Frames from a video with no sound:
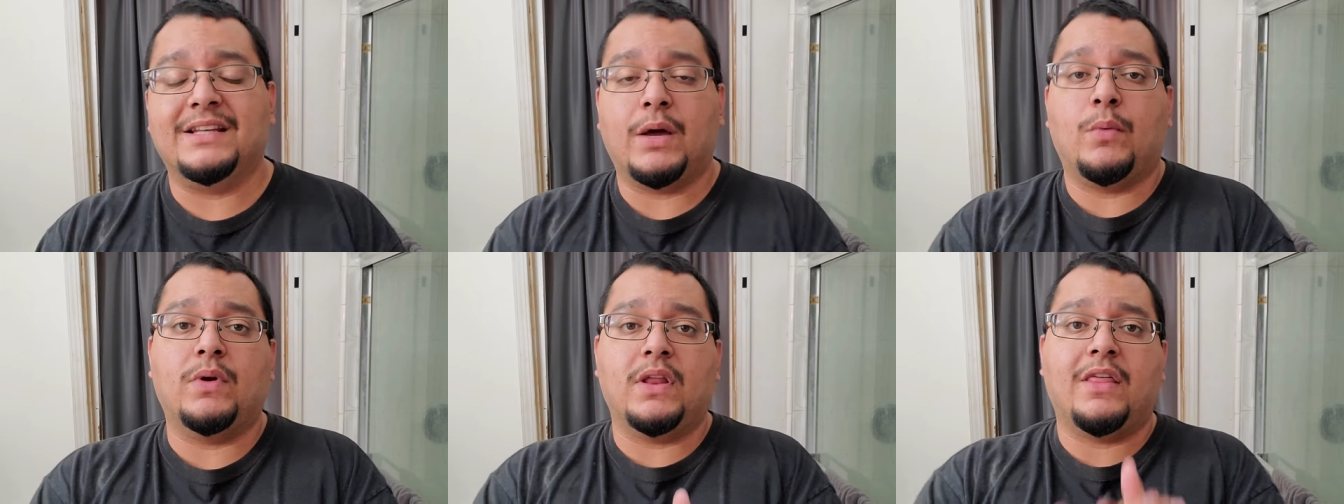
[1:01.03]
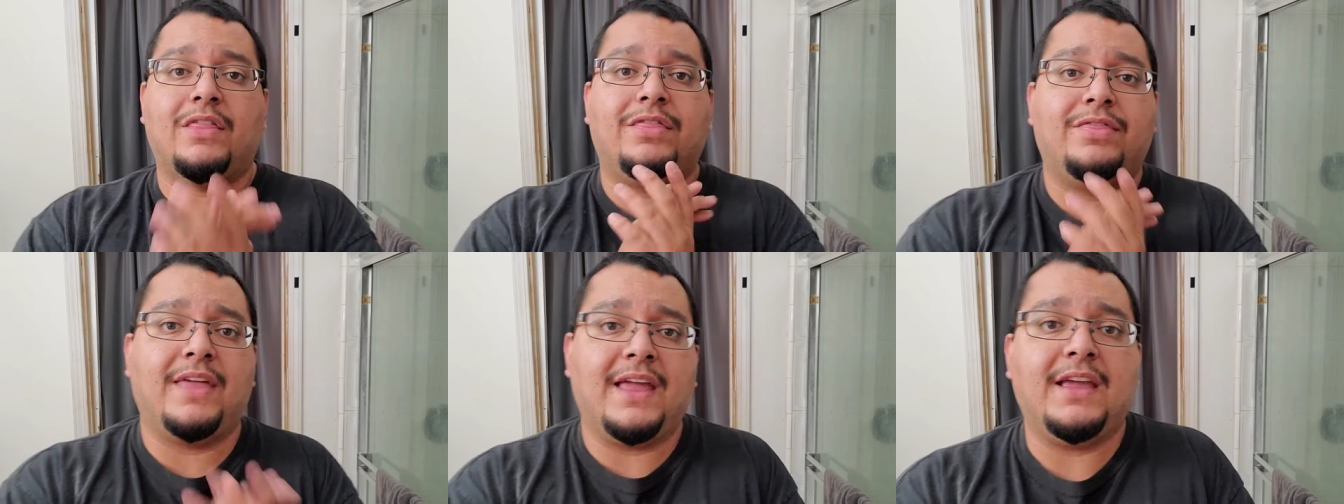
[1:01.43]
I want to
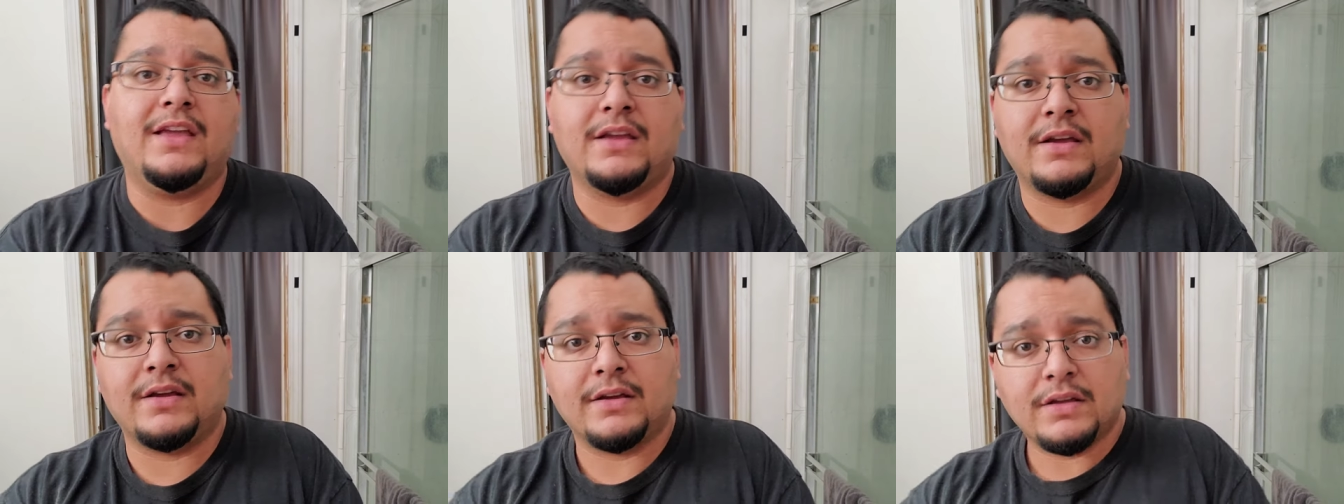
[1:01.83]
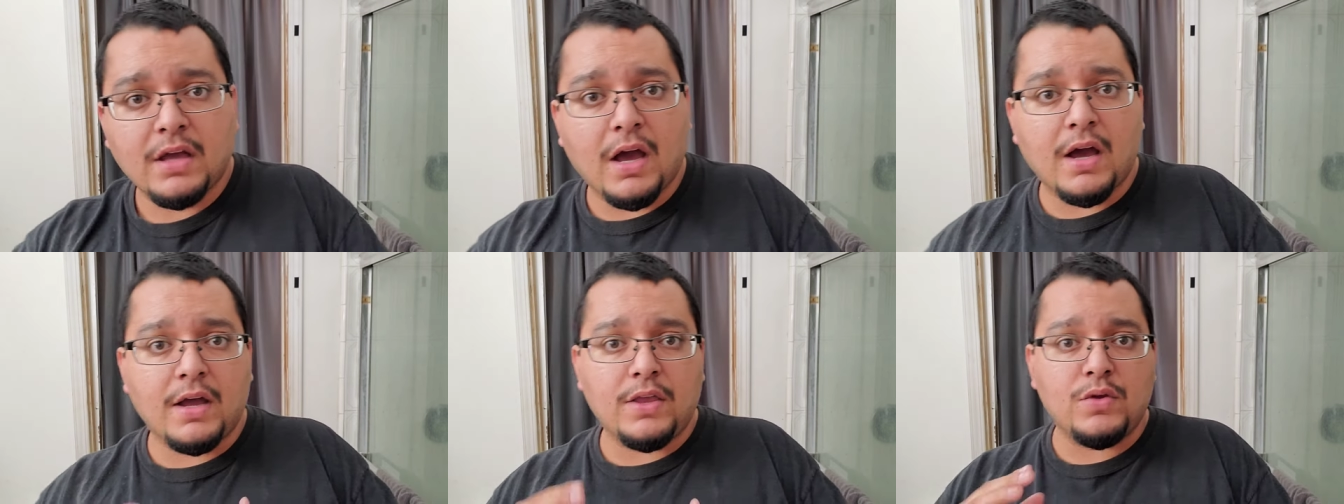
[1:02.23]
thank
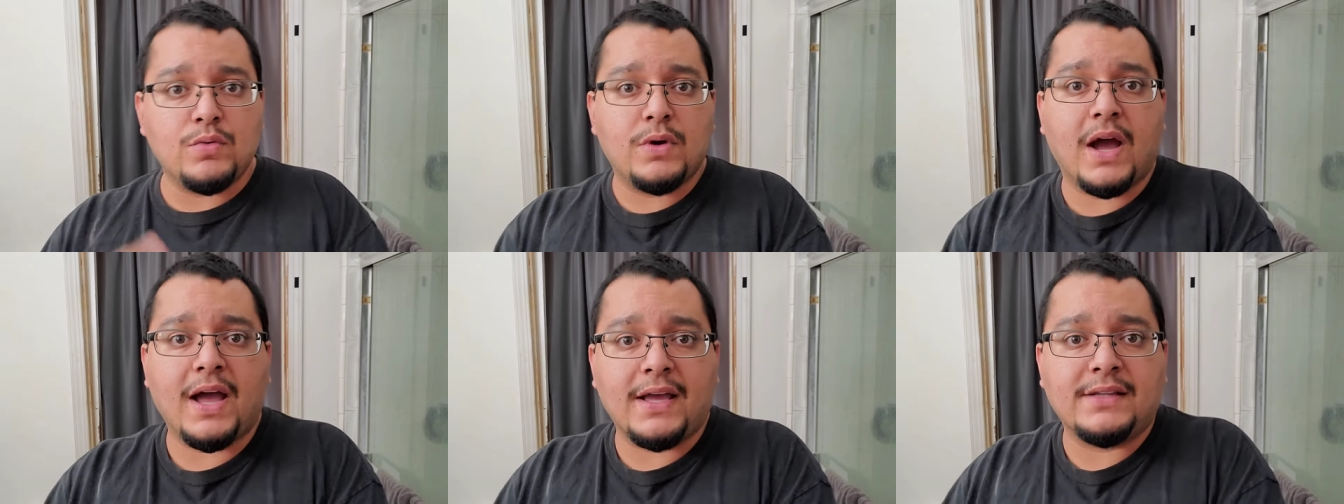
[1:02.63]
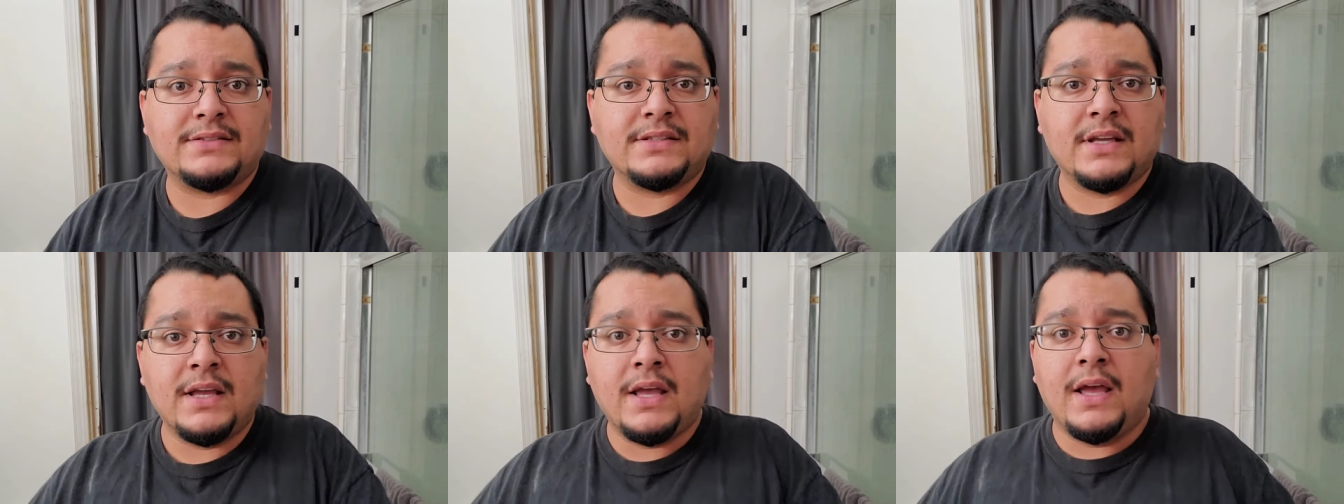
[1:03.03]
uh, you guys.